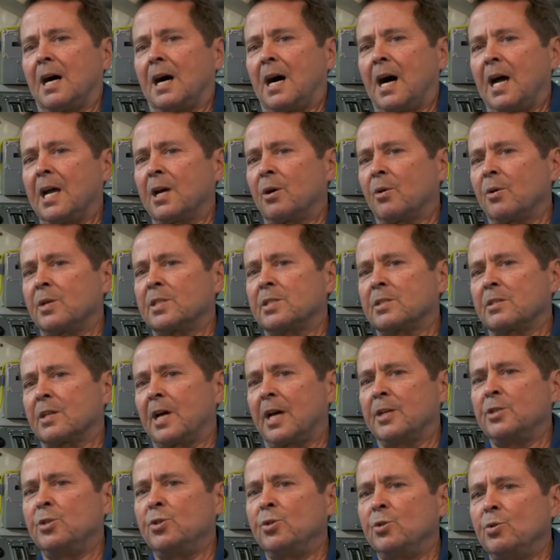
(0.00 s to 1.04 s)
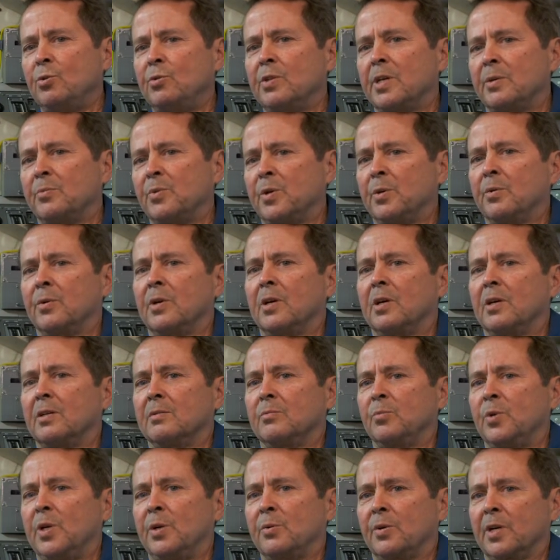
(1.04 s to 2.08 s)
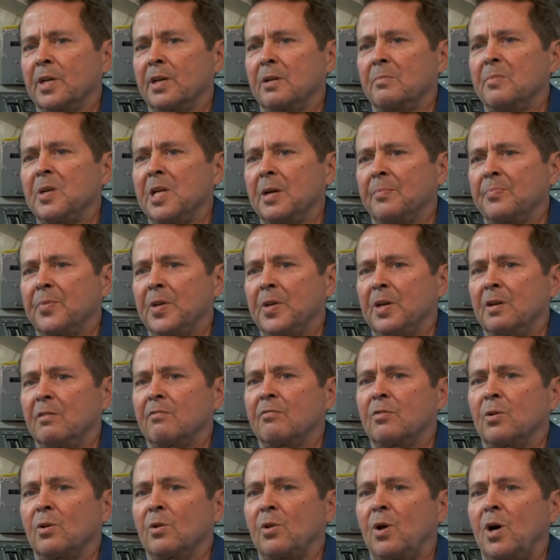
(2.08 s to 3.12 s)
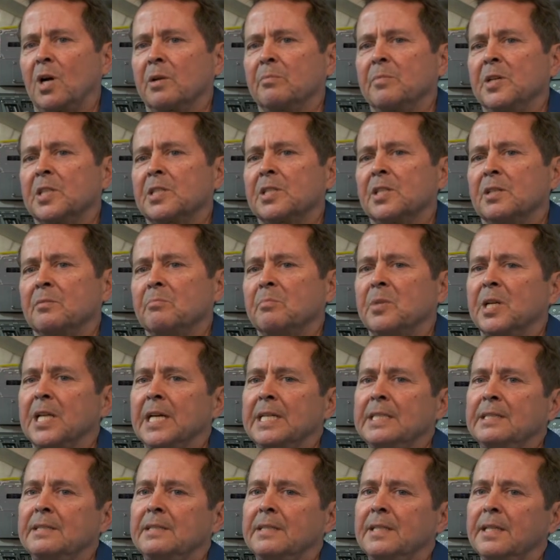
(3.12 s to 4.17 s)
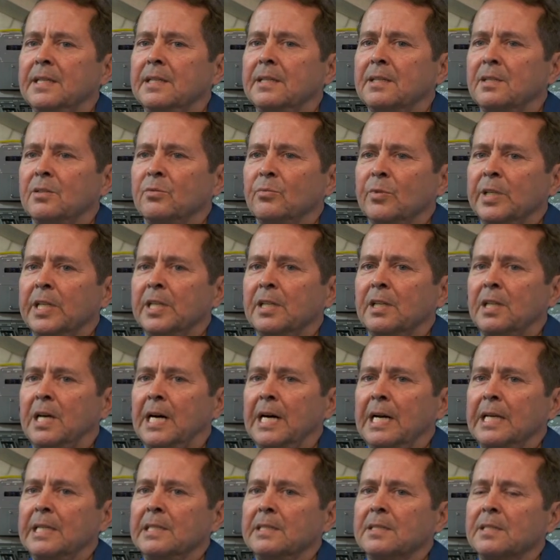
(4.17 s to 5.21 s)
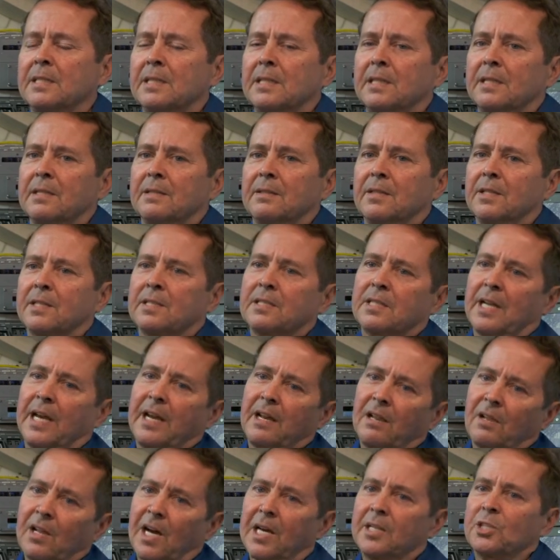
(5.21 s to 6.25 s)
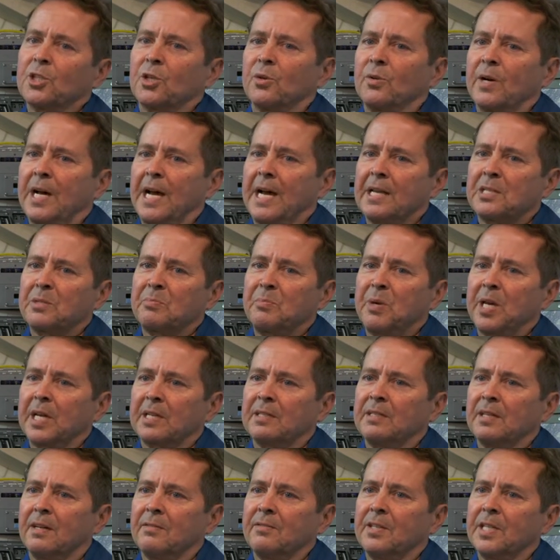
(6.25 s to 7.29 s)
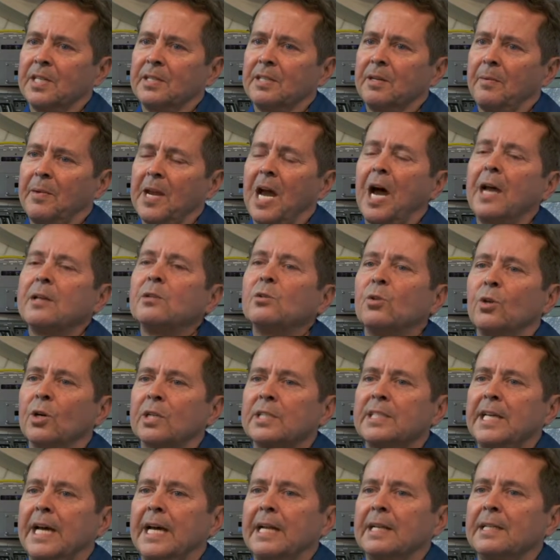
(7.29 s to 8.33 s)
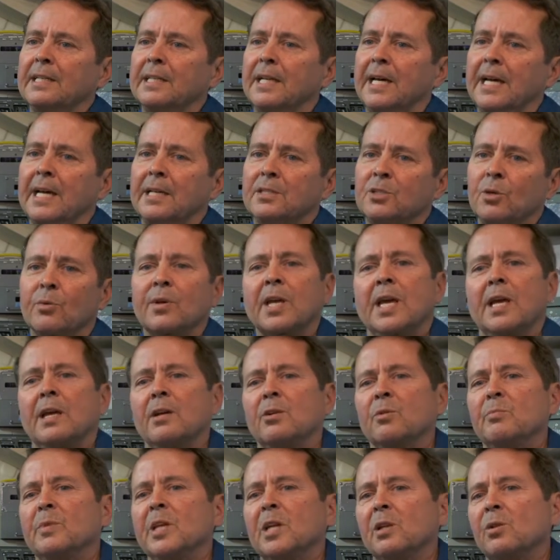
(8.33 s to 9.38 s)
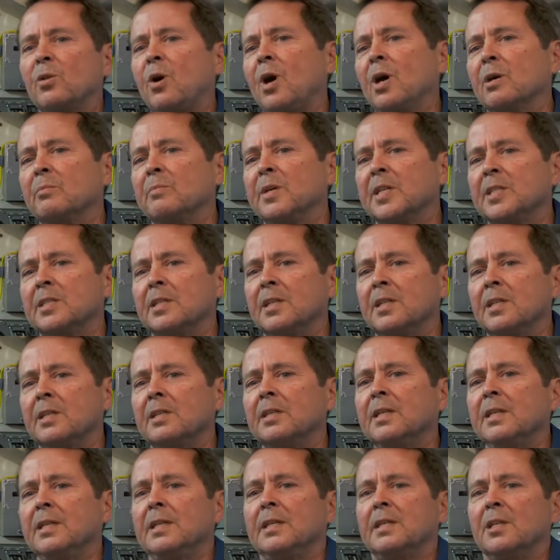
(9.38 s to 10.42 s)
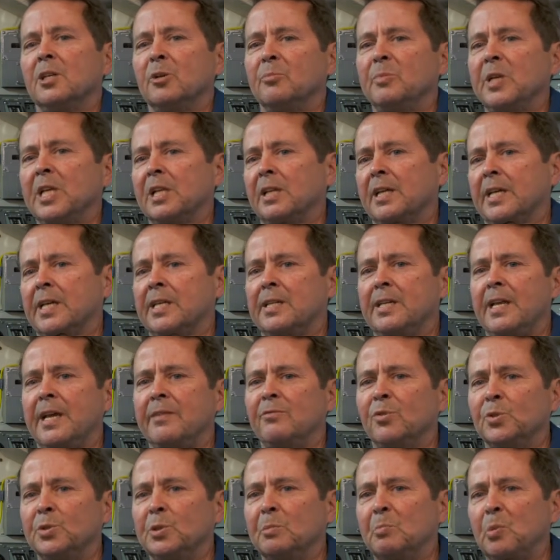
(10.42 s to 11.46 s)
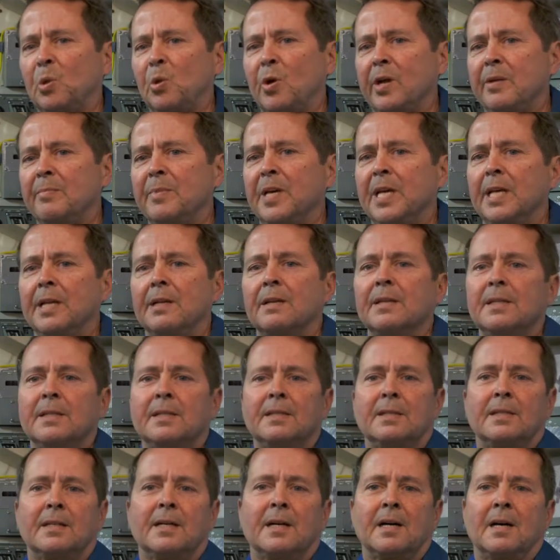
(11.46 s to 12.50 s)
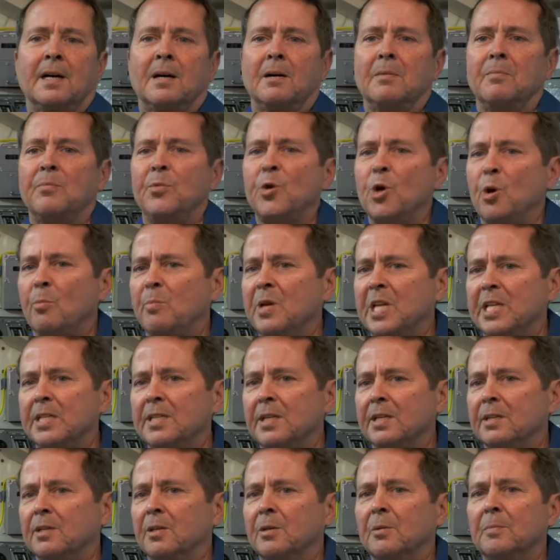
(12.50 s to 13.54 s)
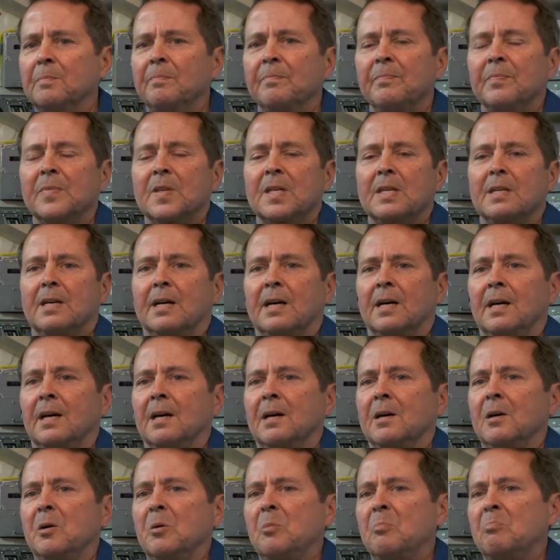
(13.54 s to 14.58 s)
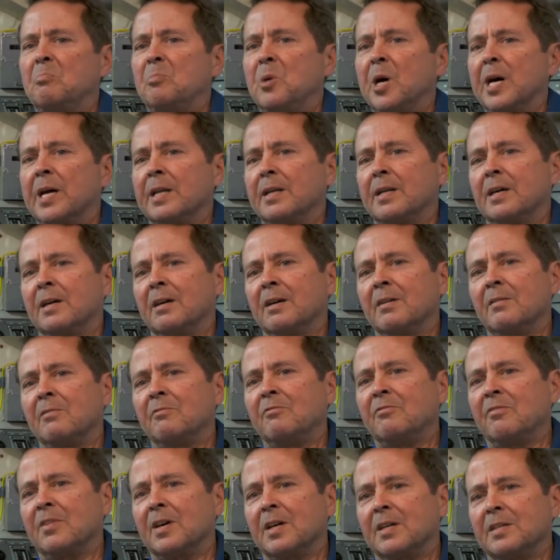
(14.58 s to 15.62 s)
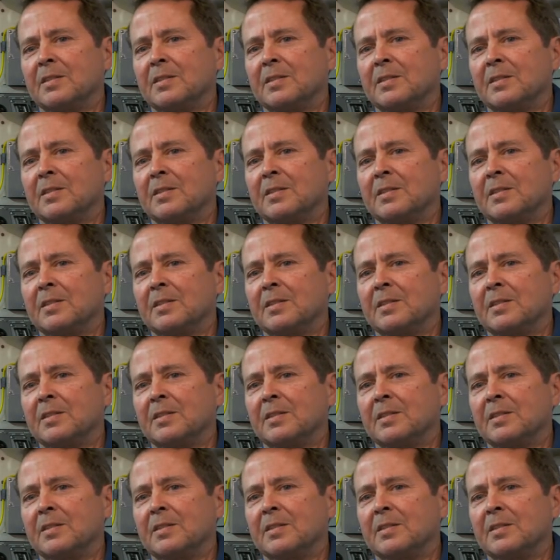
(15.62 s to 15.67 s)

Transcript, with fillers: I knew that we were going to be up there for a long mission, but I didn't realize the psychological aspect of it. I mean, I looked at it as, okay, it'll be a long mission. It'll be like a naval deployment, no big deal. But of